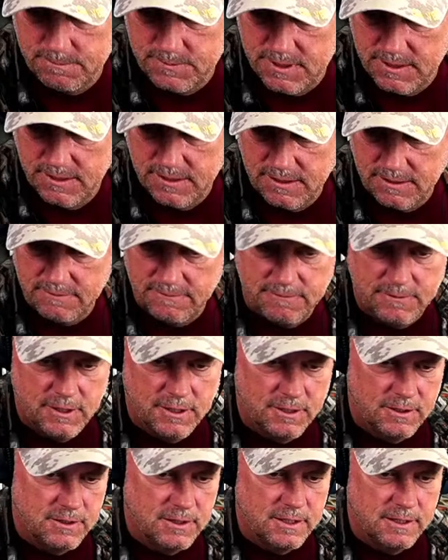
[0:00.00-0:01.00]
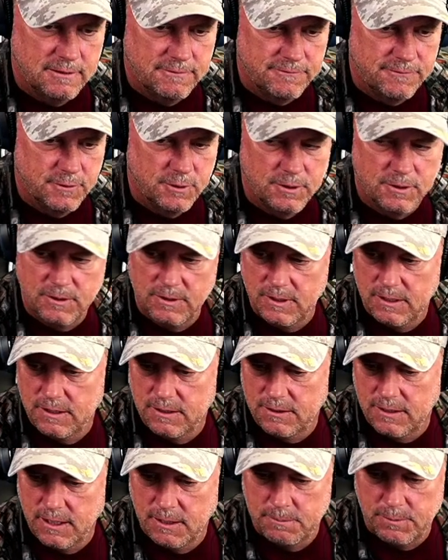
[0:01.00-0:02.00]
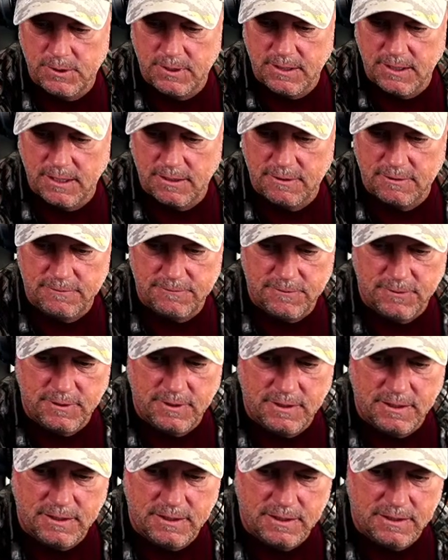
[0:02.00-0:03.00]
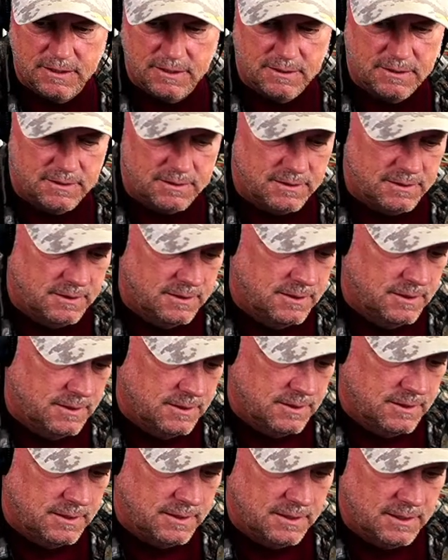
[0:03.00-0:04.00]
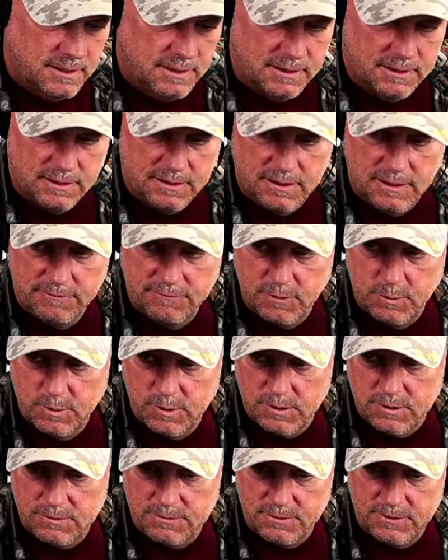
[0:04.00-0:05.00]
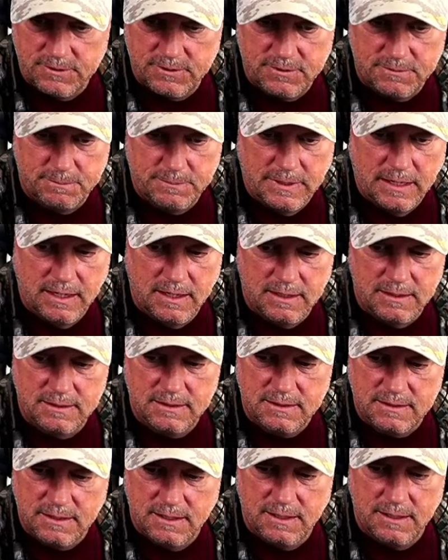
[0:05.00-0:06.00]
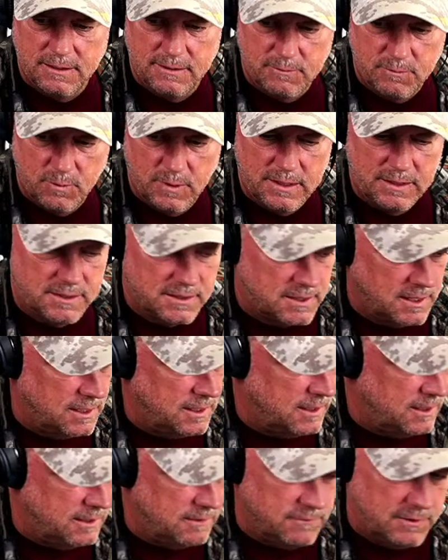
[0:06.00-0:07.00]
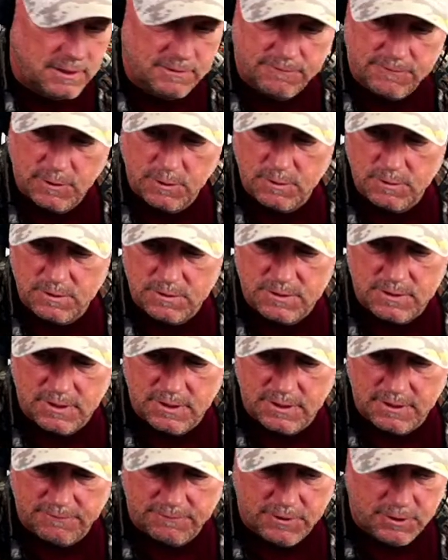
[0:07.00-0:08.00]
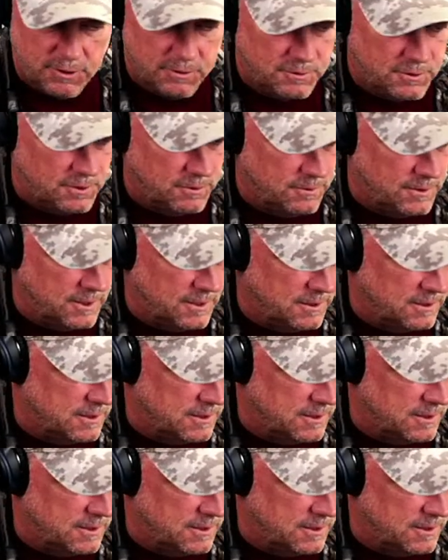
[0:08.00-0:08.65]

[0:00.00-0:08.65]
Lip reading: tonight, or for that I'm putting together for the Infowars response on Wednesday evening, folks. If you do tune into